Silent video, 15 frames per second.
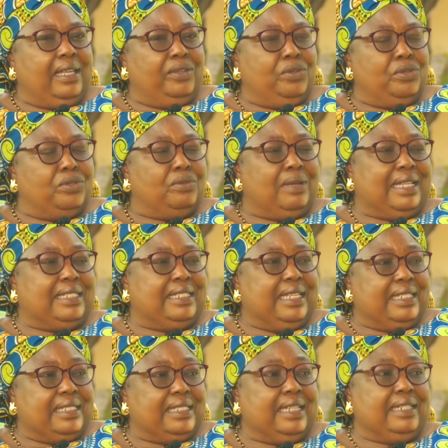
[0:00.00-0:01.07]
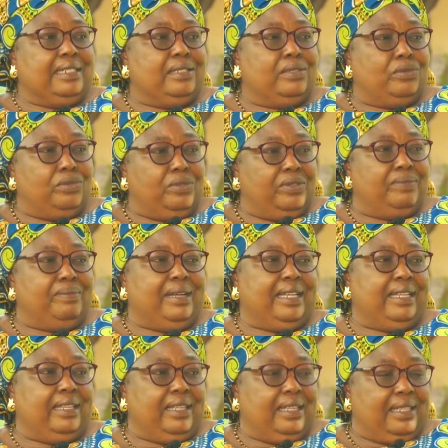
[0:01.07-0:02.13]
used to attend Sunday school with
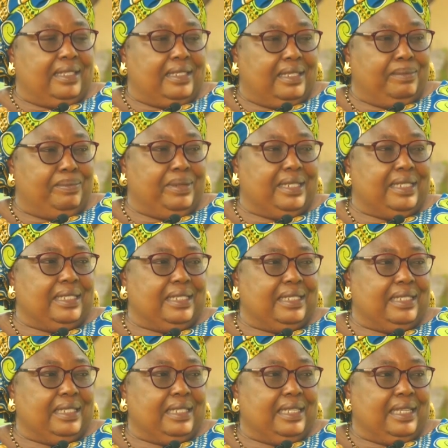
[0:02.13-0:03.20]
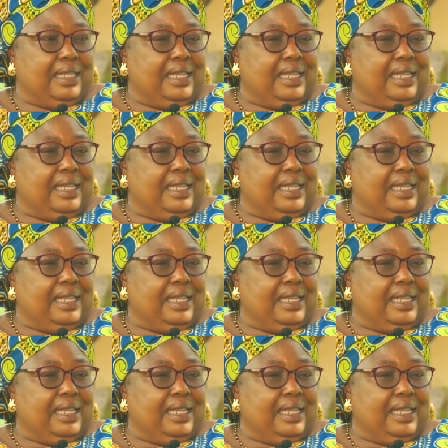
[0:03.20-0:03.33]
my siblings.